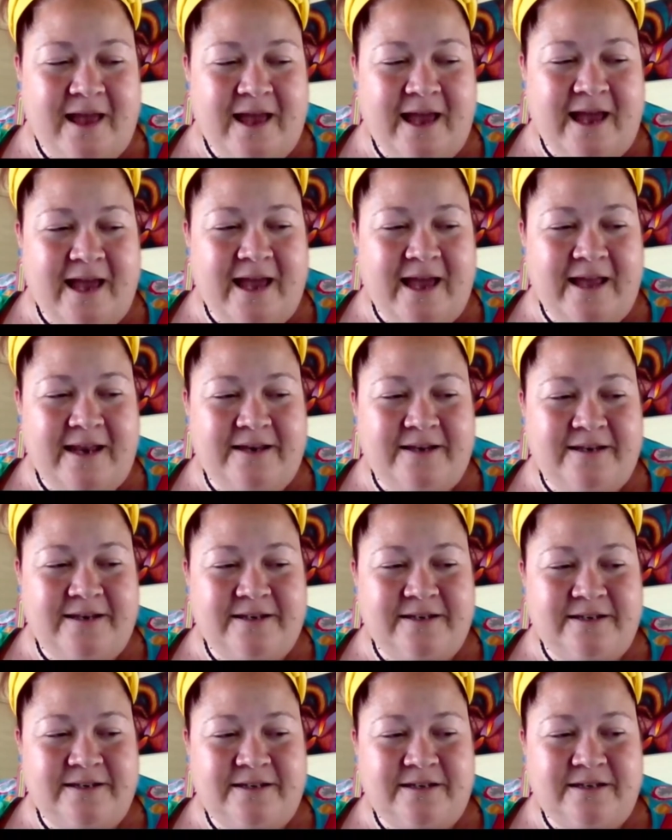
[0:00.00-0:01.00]

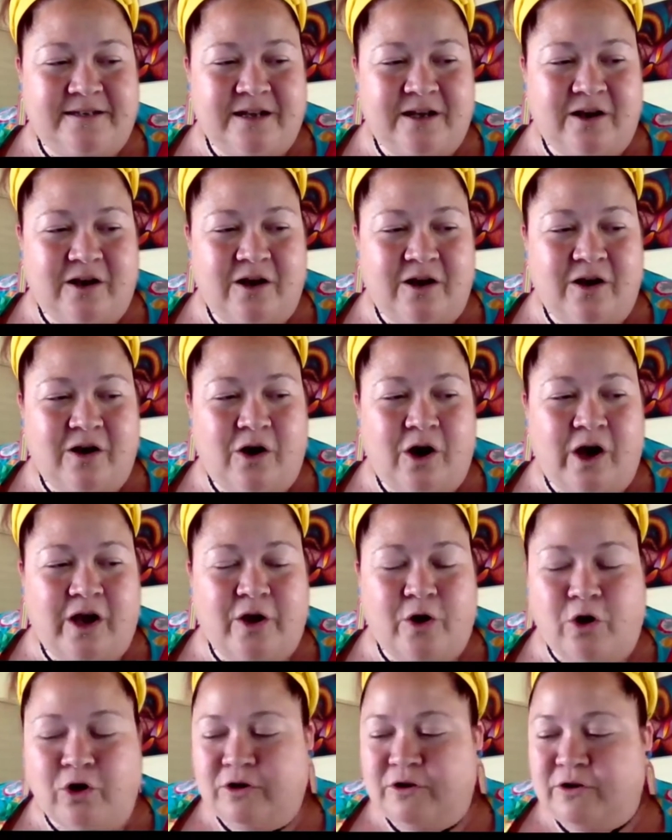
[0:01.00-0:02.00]
And I
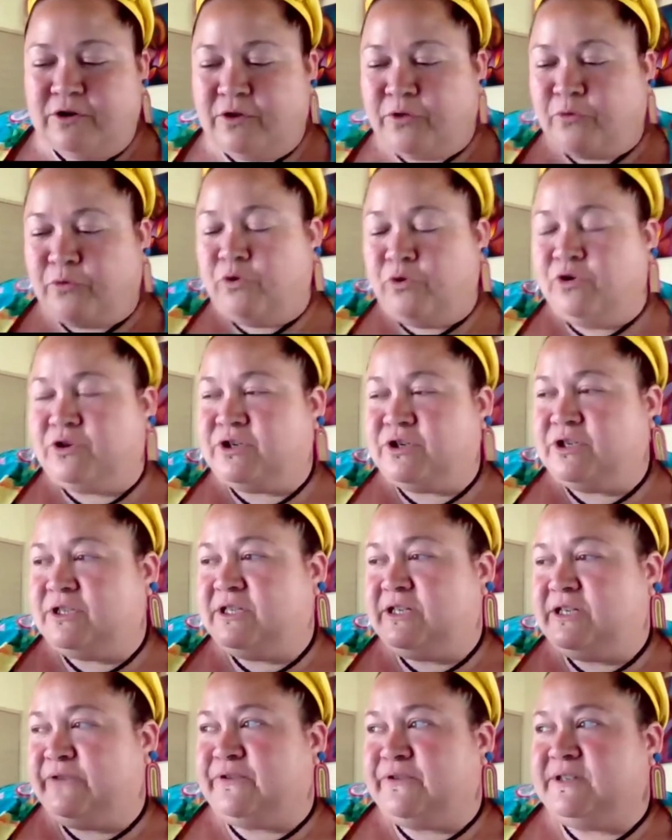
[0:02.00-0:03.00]
got through
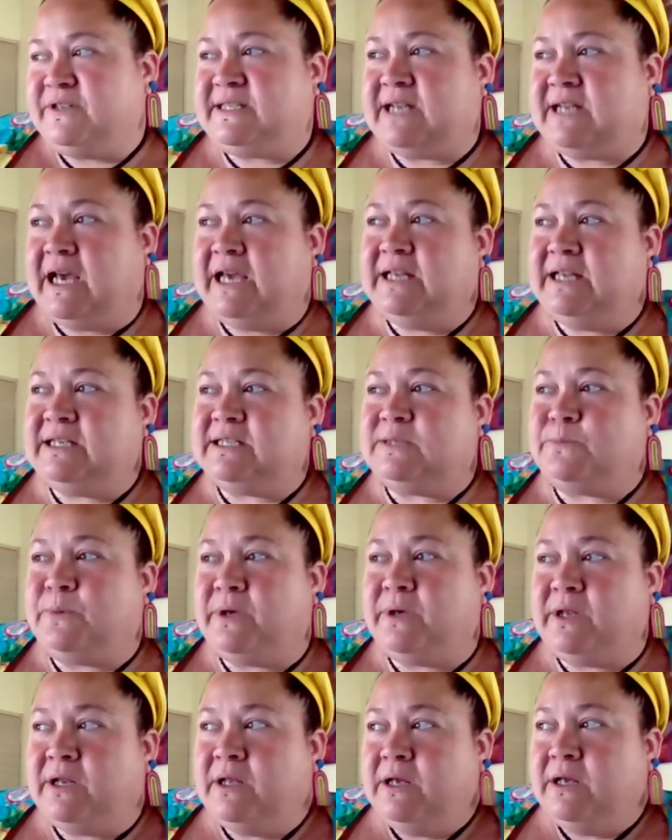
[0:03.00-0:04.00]
different stages,
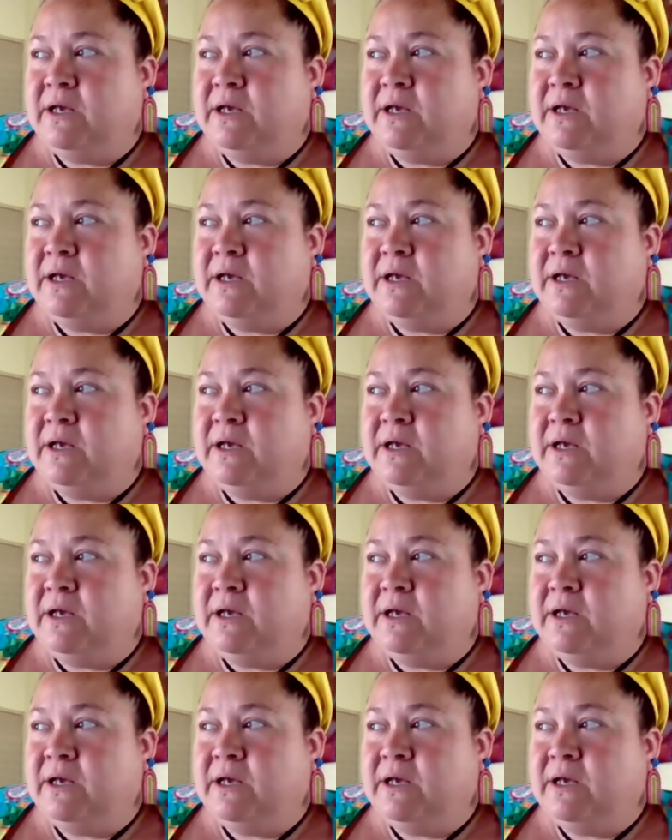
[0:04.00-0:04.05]
but